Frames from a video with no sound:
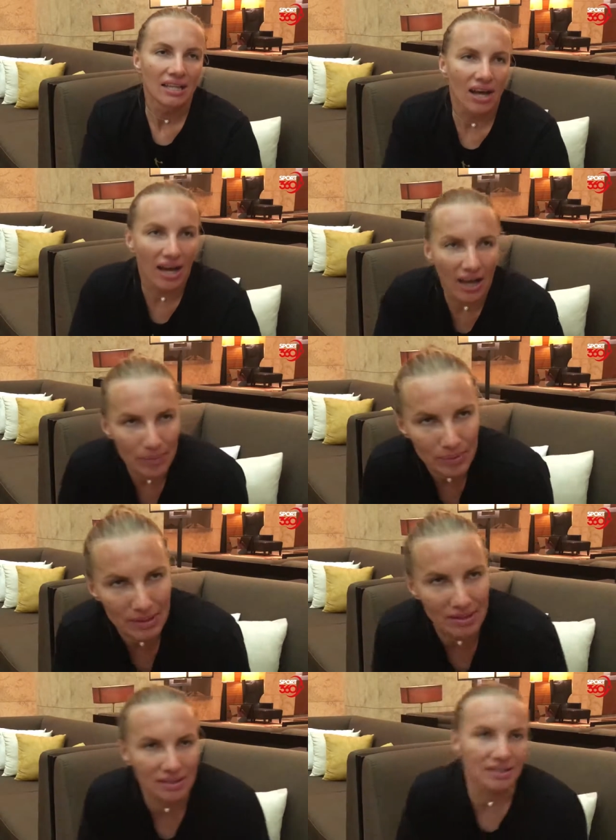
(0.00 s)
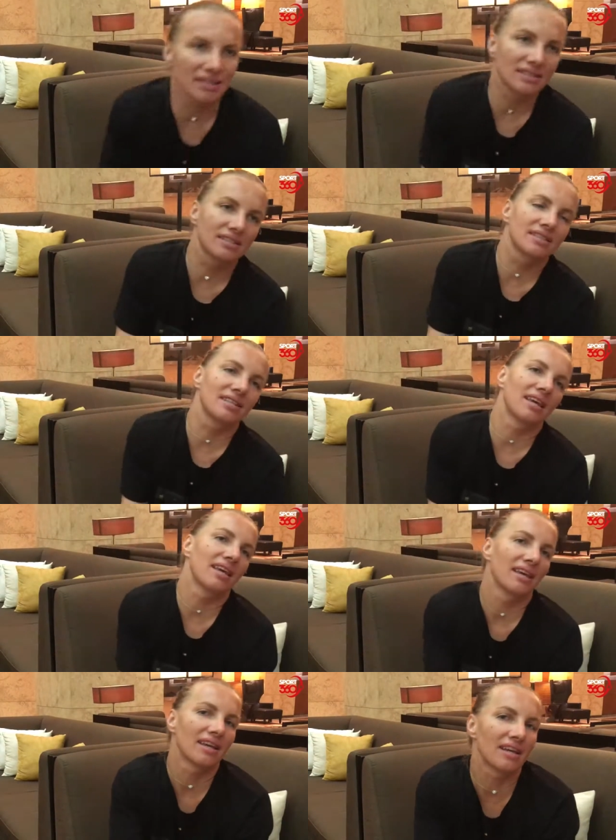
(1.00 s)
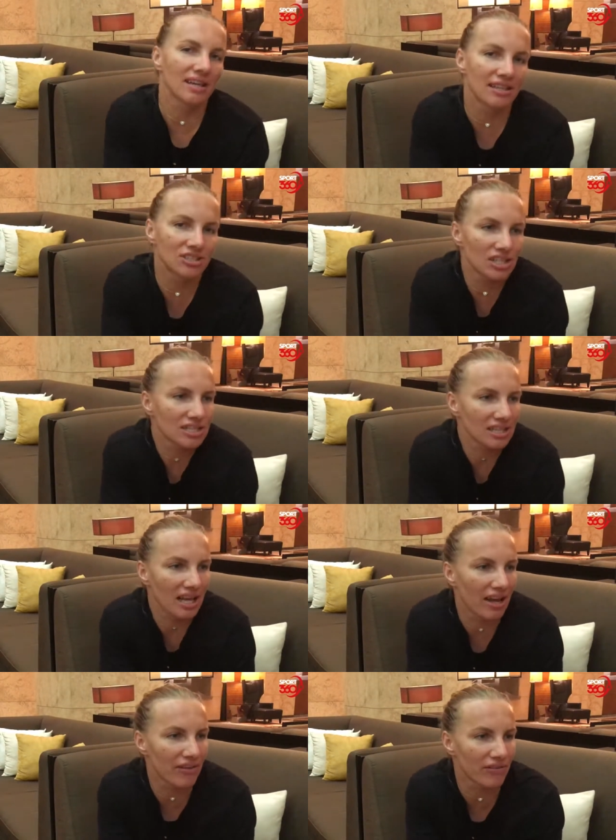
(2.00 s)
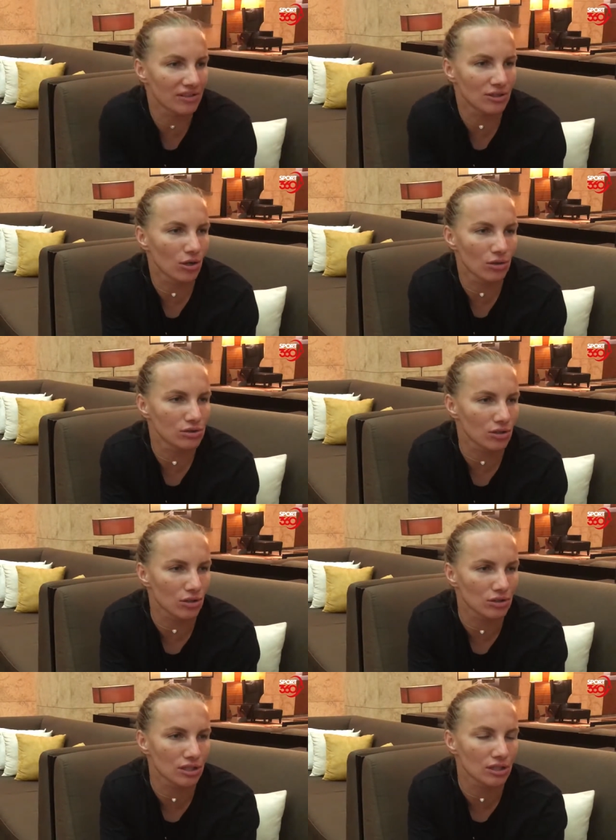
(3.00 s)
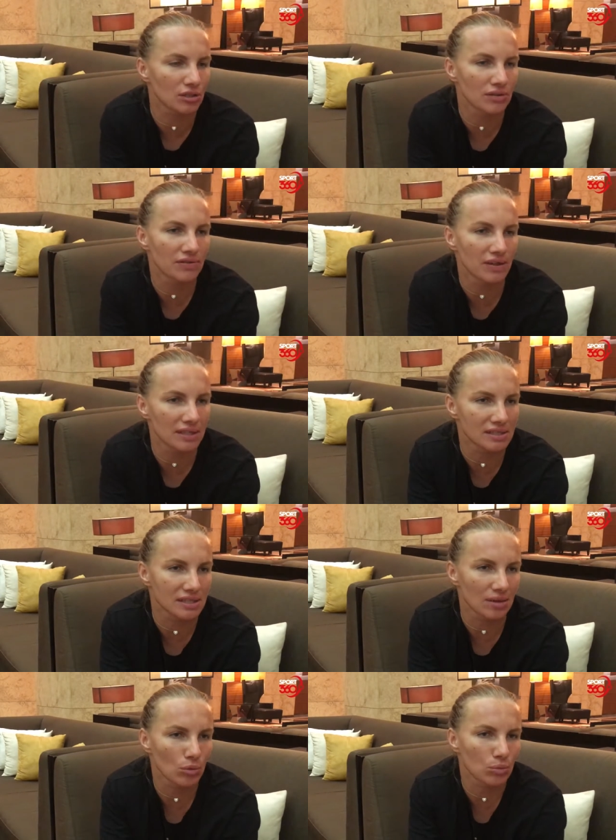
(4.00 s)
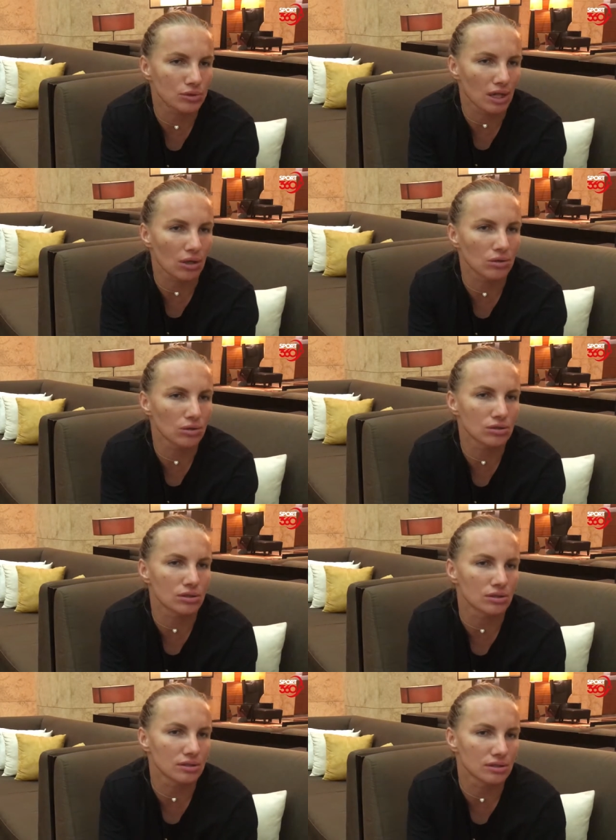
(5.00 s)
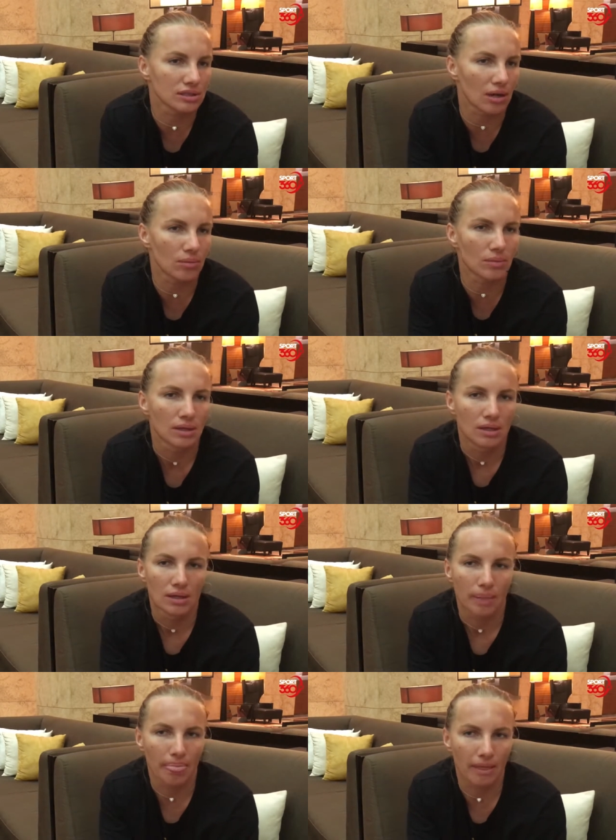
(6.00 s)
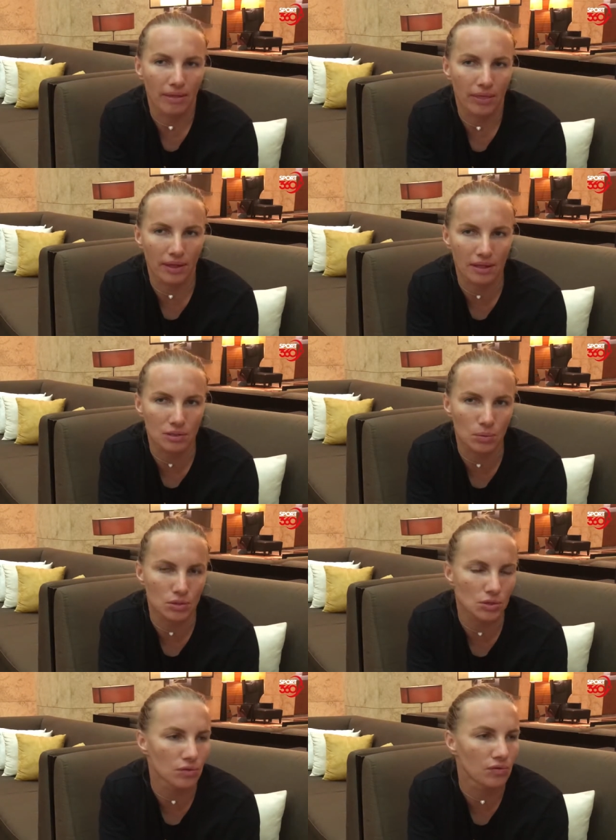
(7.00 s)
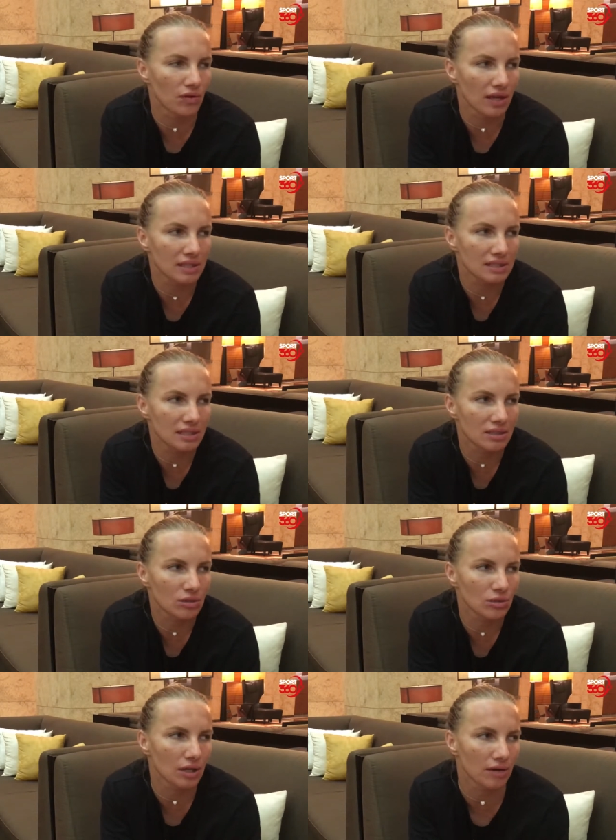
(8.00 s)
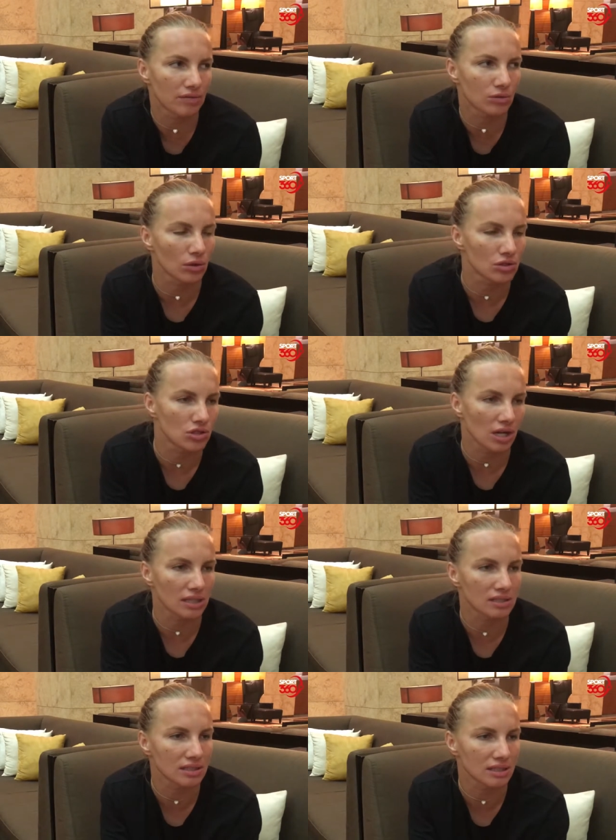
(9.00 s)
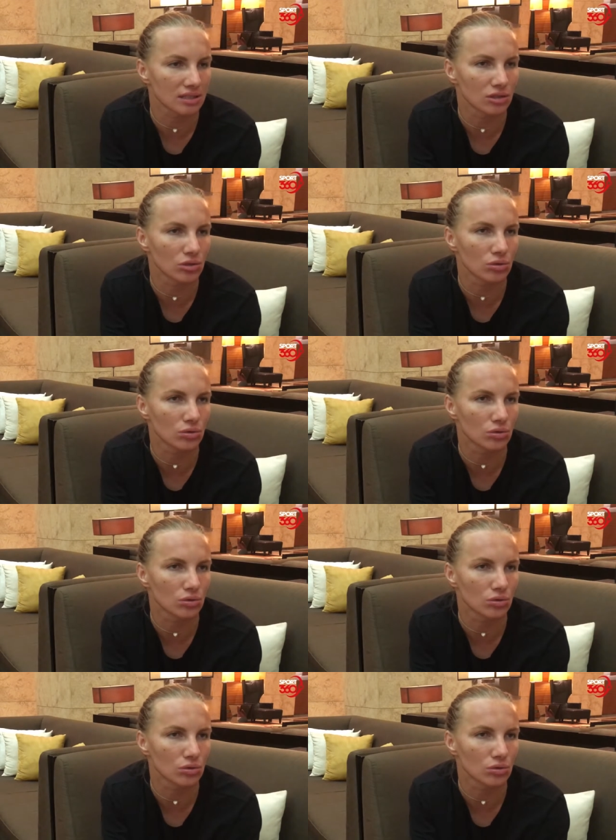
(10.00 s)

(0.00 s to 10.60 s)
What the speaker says: I mean, it's just life, it goes on and you face some obstacles and some things which you face and you have to adjust and